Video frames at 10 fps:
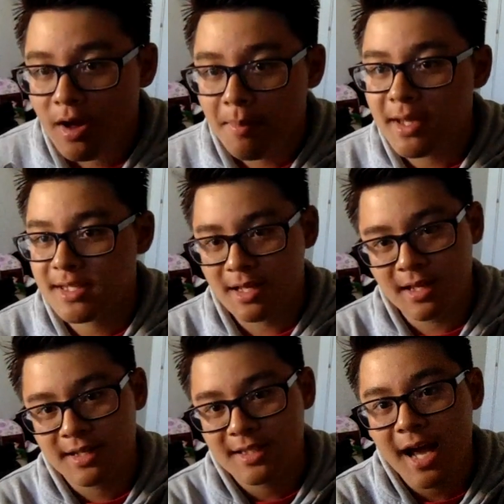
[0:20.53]

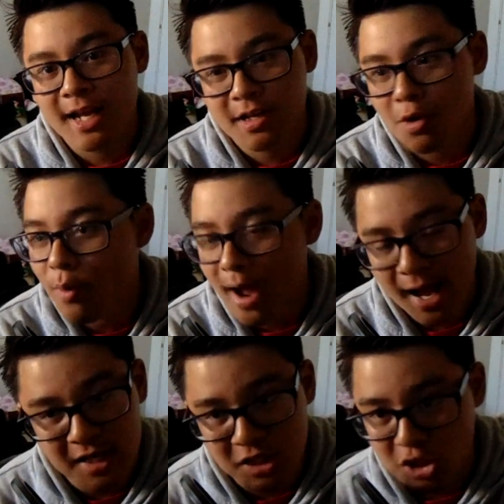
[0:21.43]
basically decided to go
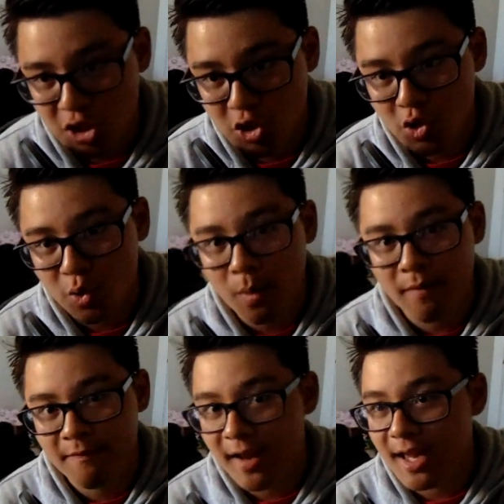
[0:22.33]
ahead and
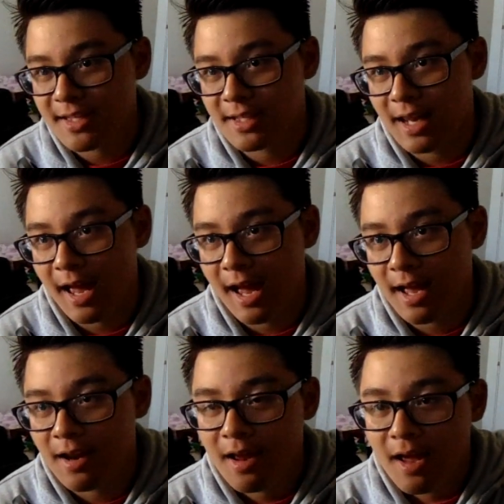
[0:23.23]
sue FaZe Clan.